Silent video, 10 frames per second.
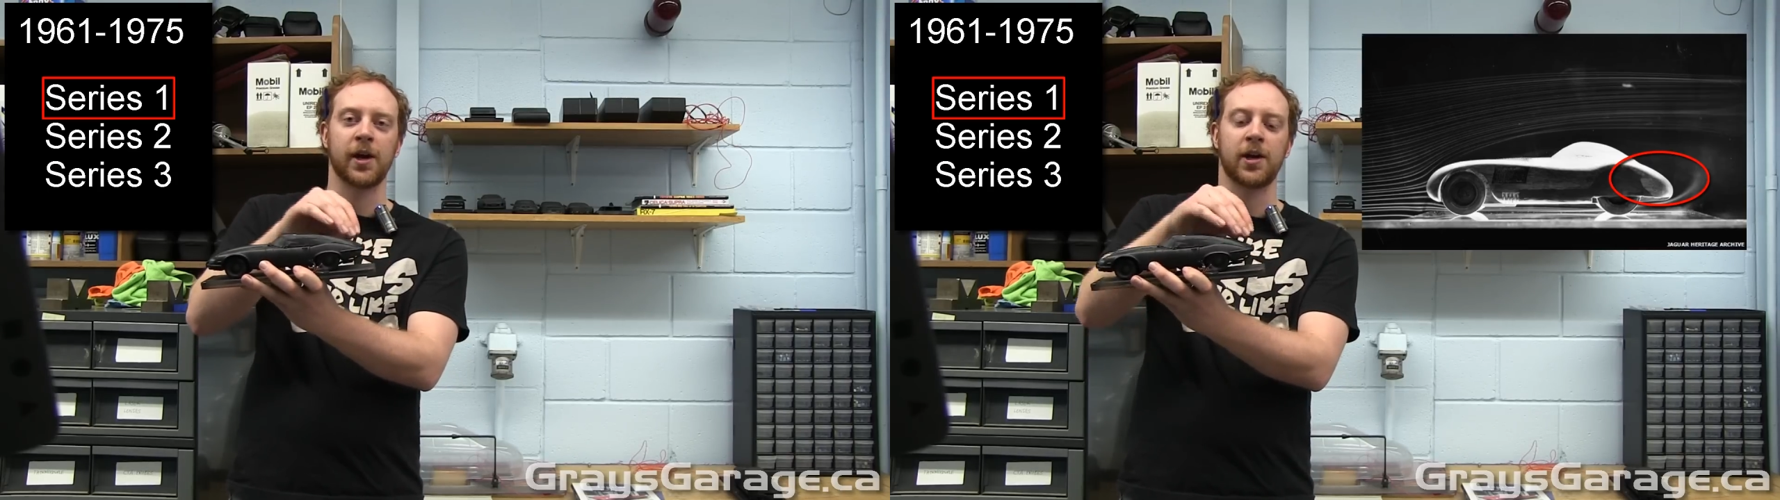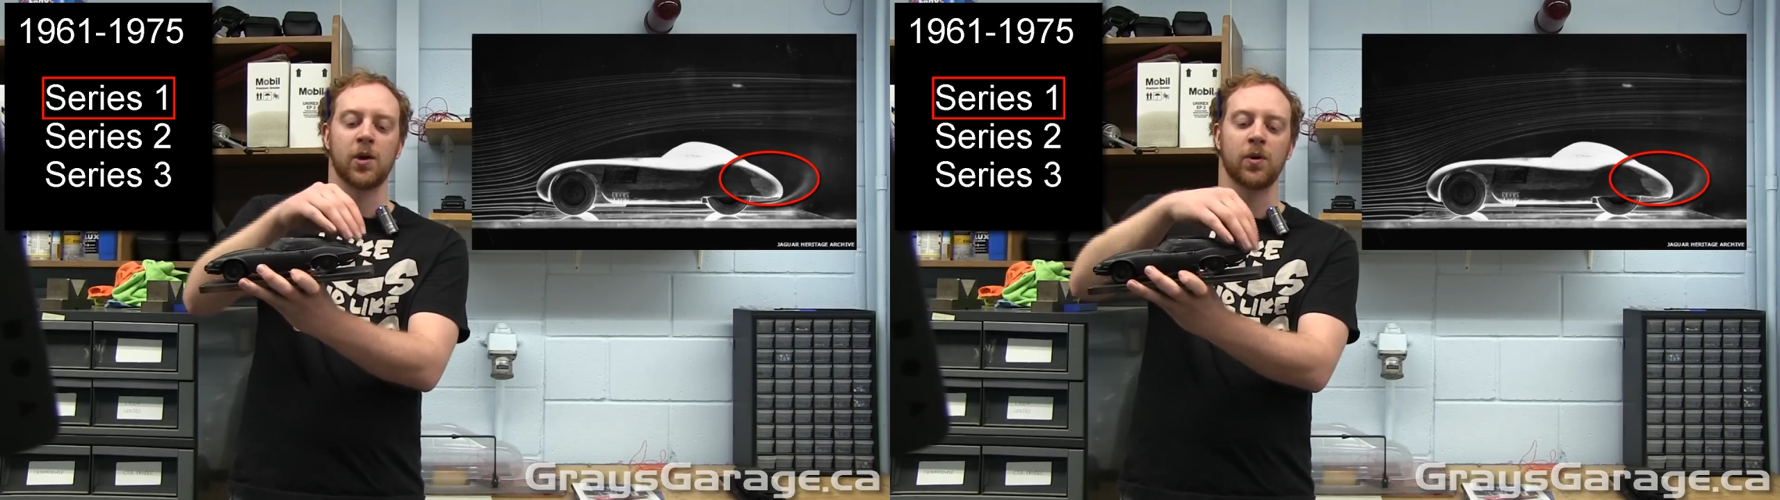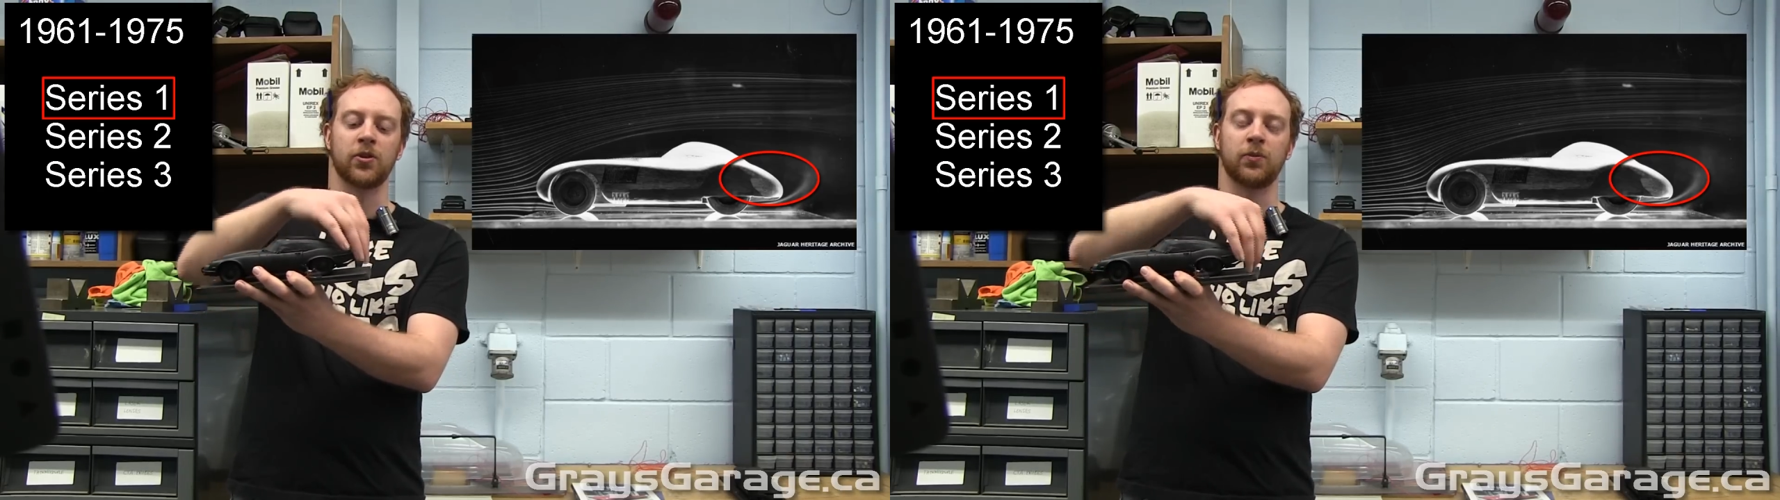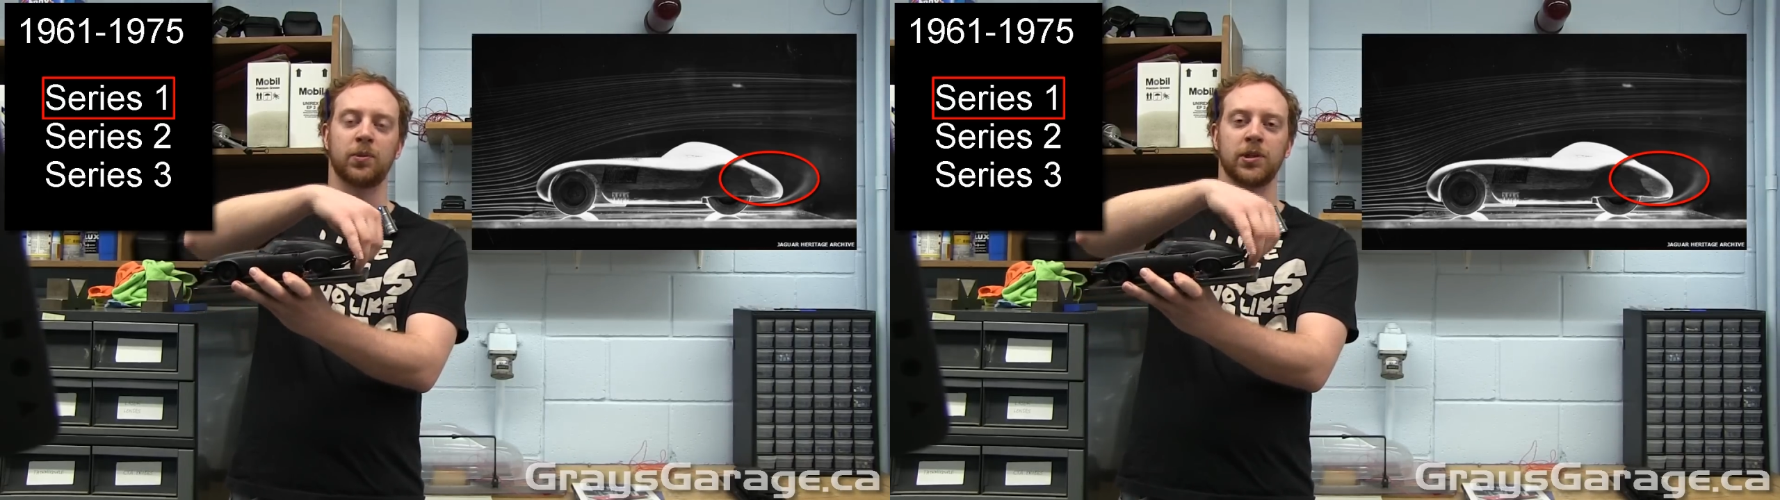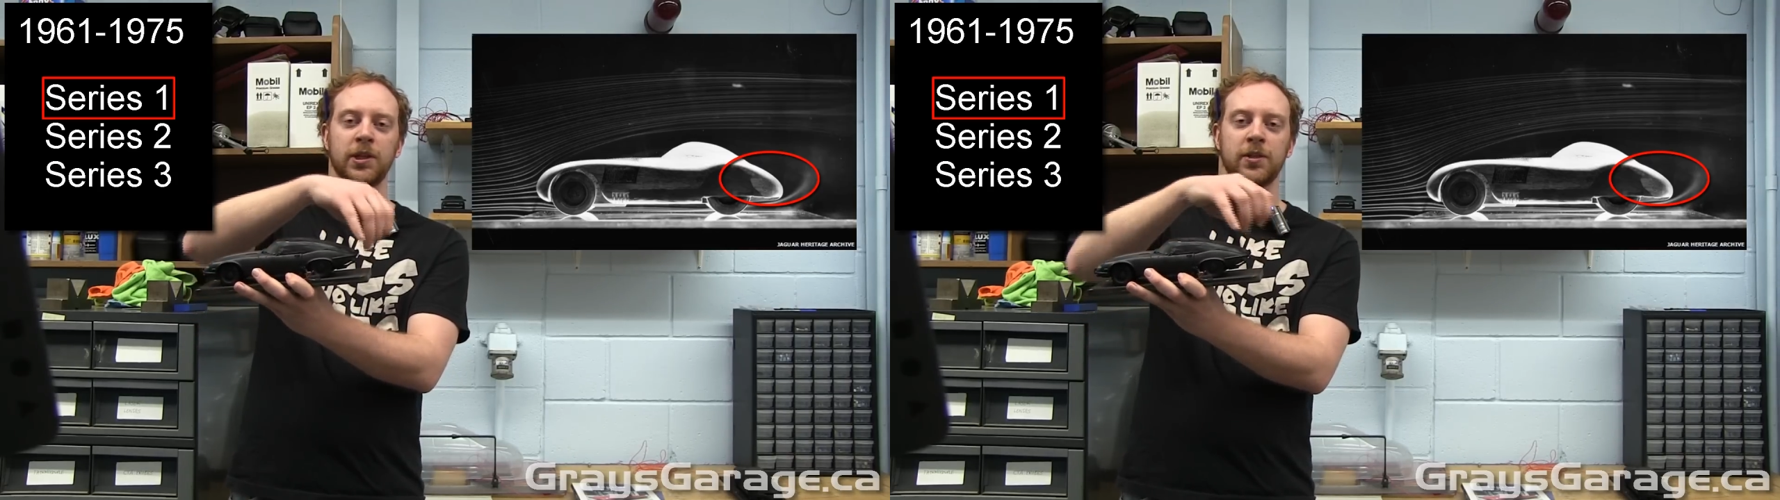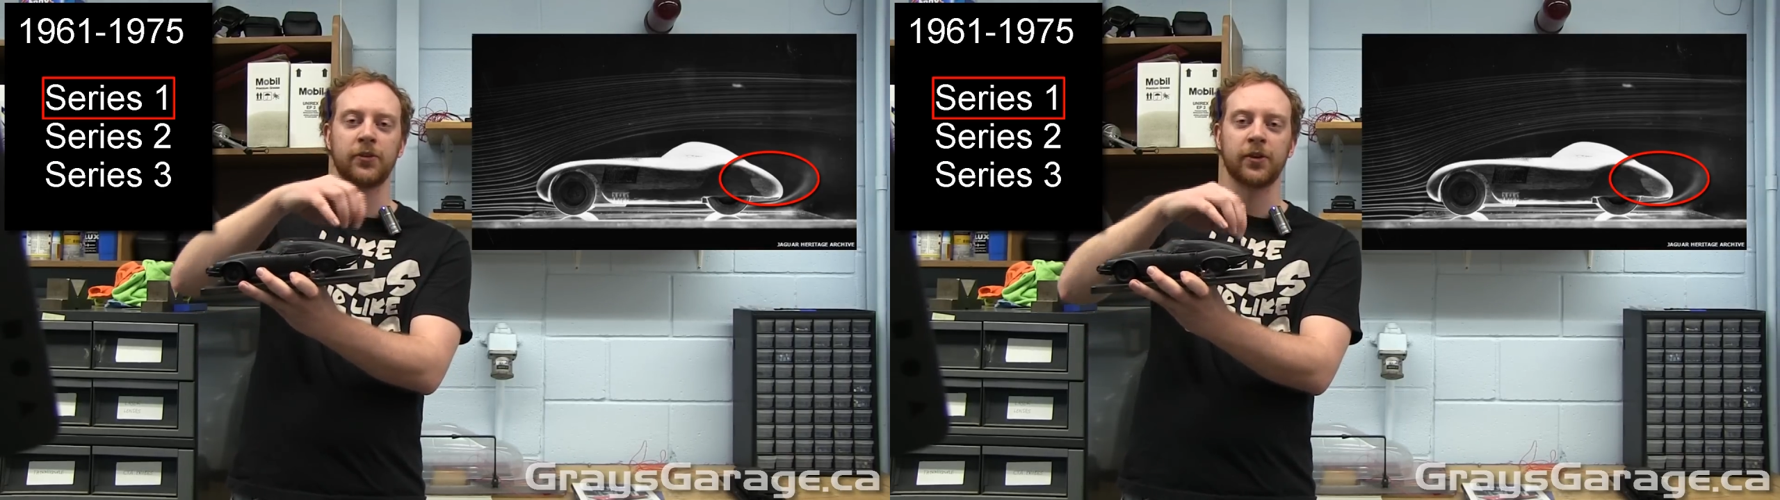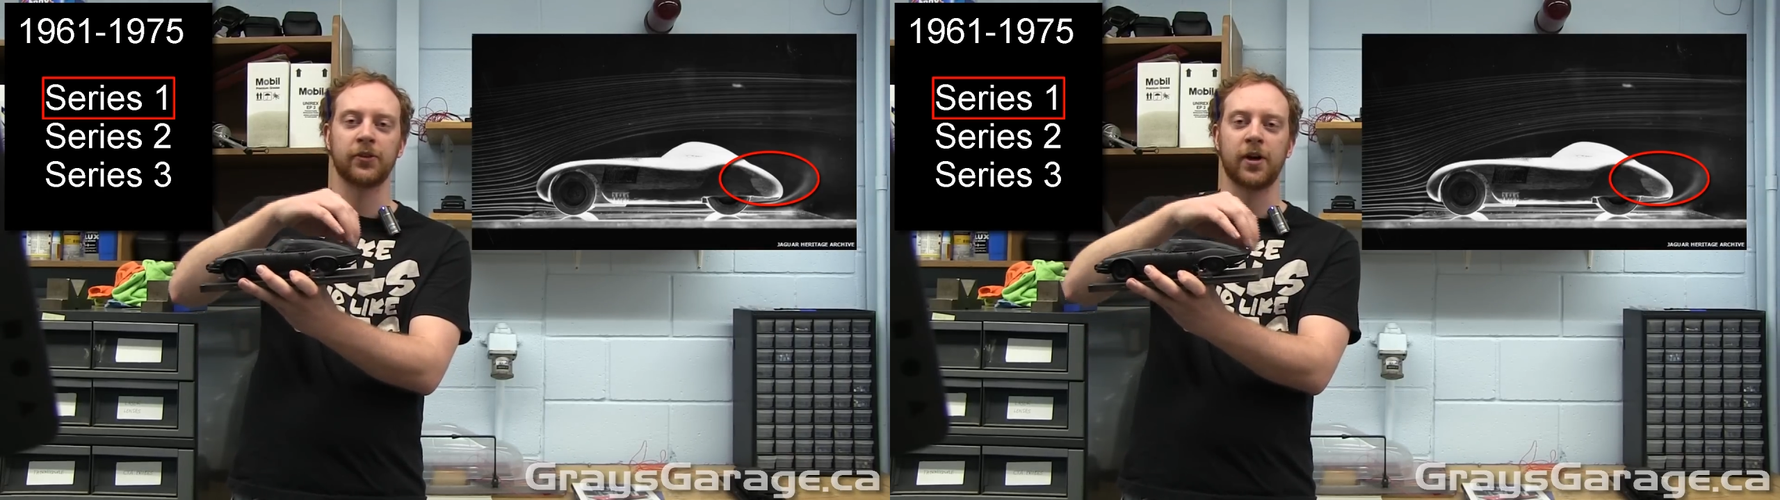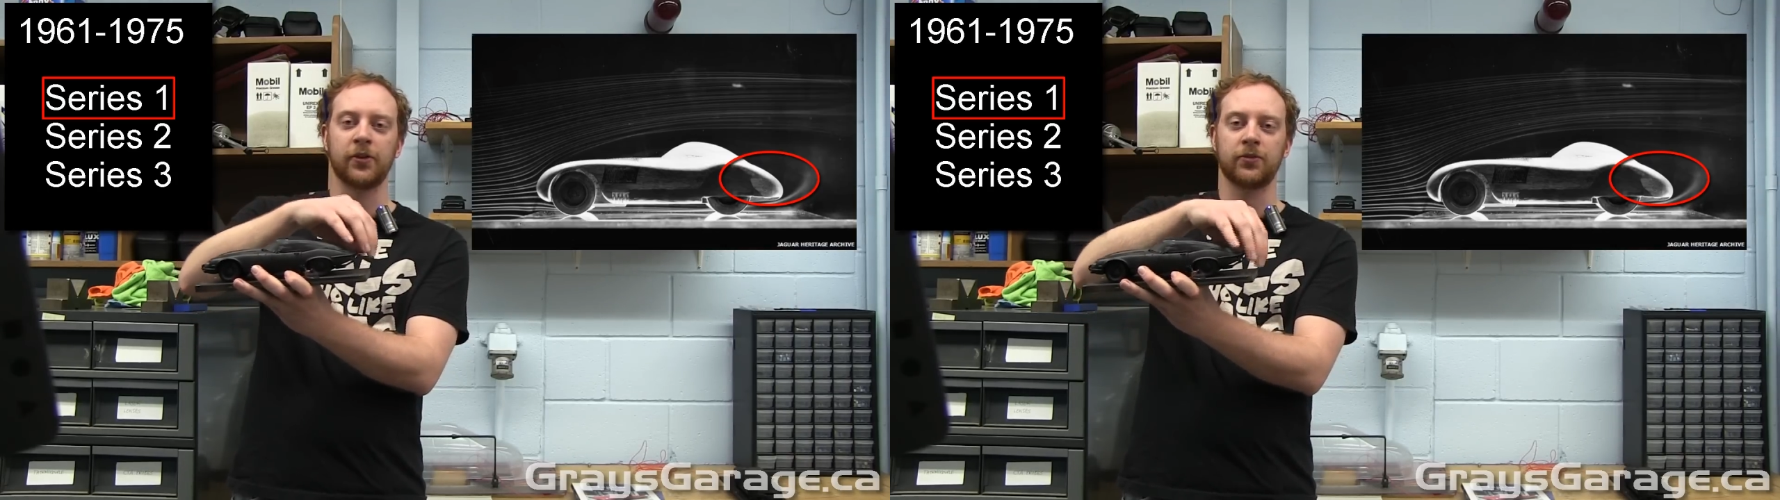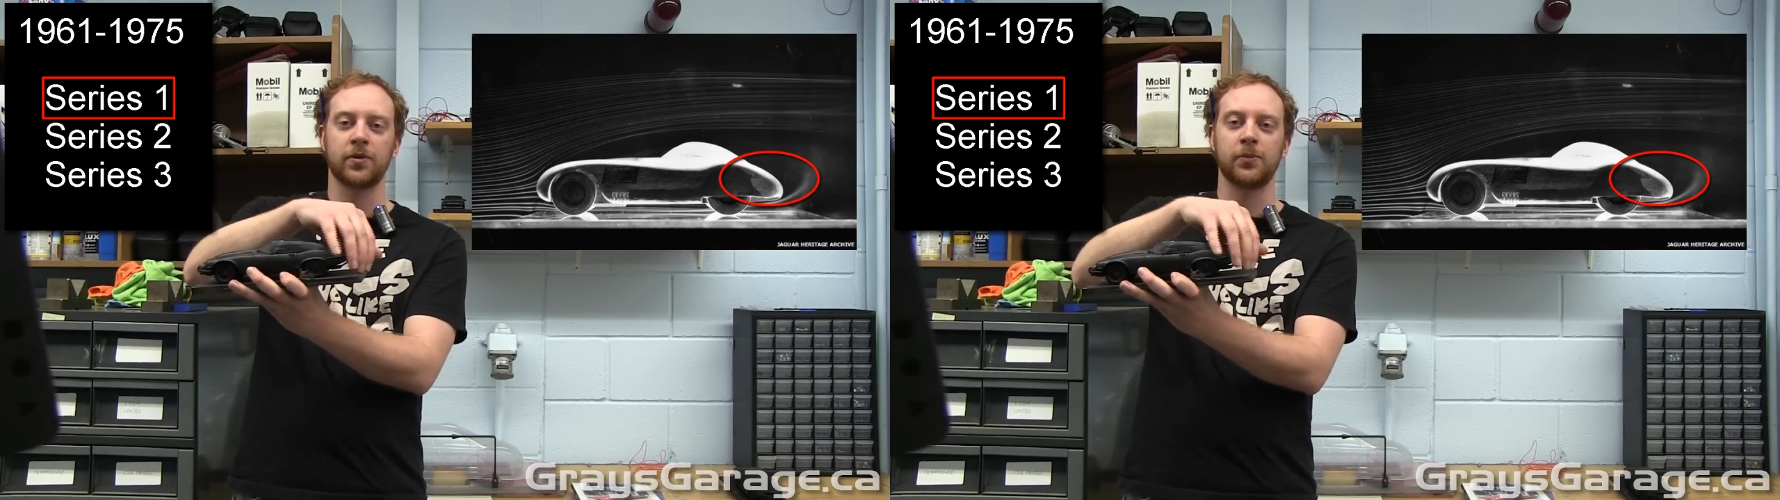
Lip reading: back here where it's just pulling those exhaust